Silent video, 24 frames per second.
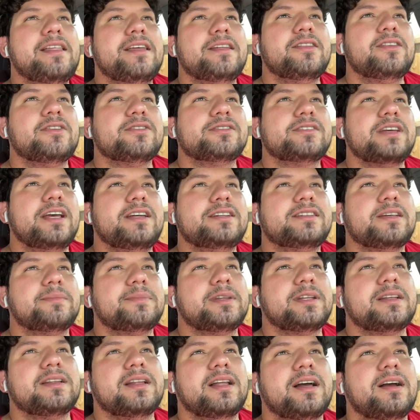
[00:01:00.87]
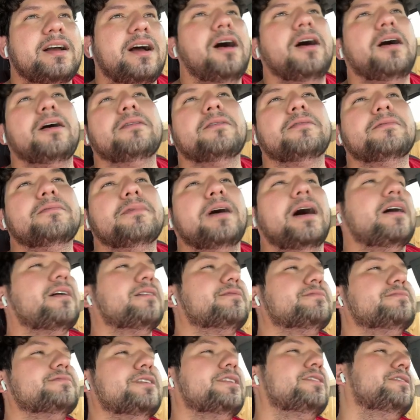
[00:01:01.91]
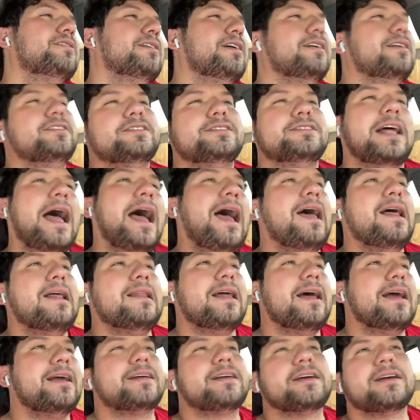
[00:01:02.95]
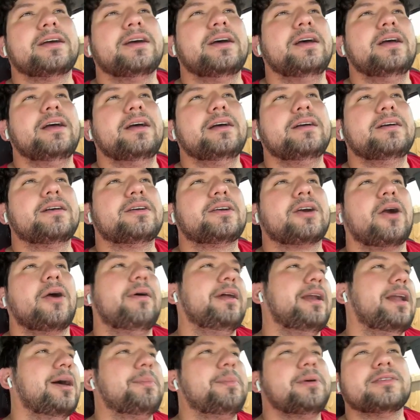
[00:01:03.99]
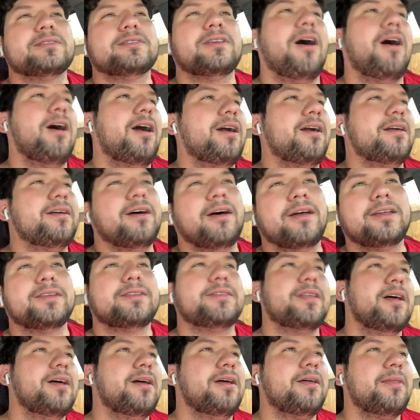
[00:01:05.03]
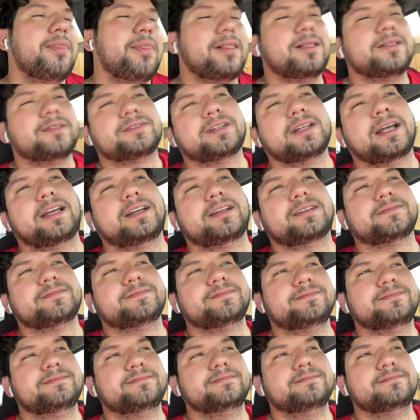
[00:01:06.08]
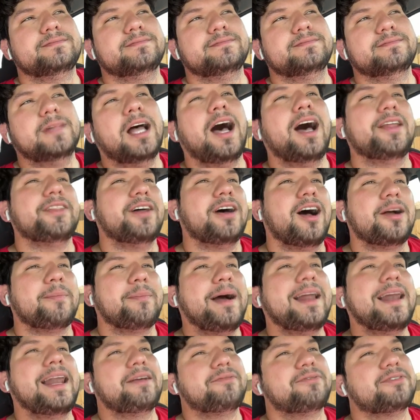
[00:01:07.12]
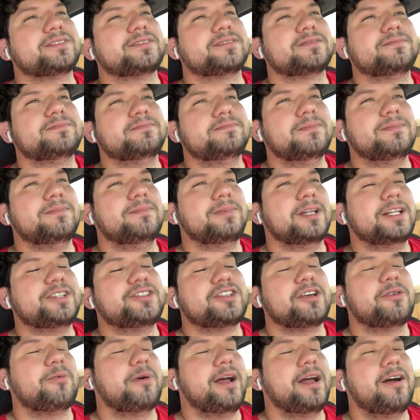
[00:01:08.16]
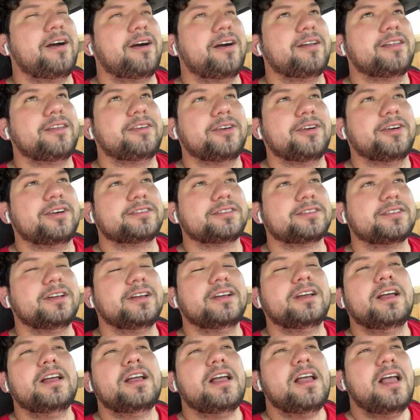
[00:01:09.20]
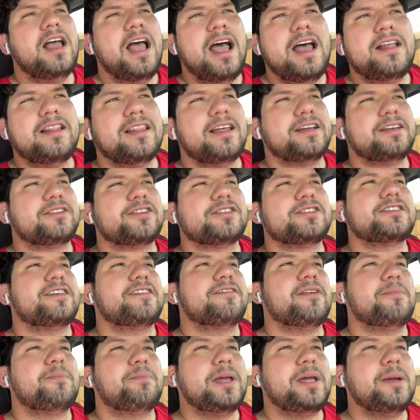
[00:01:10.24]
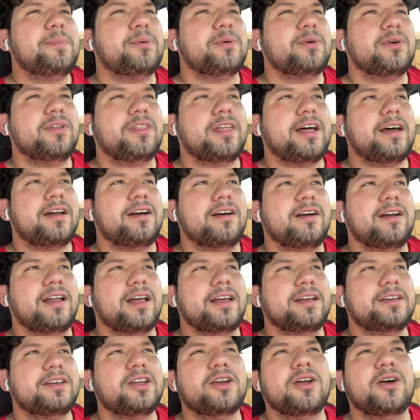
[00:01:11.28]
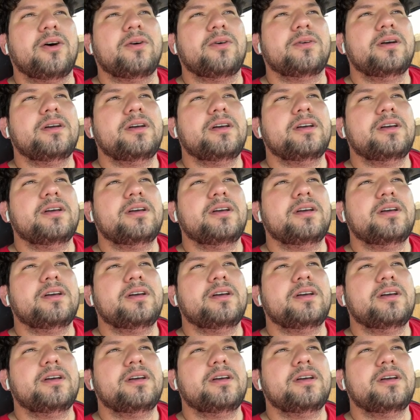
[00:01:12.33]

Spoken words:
then they'll say something like, oh, well, you don't understand. Like, growing up, it was hard. All this stuff. It's like, nah, dog, my life was legit way harder than yours. And, like, there's even people that are, like, you know,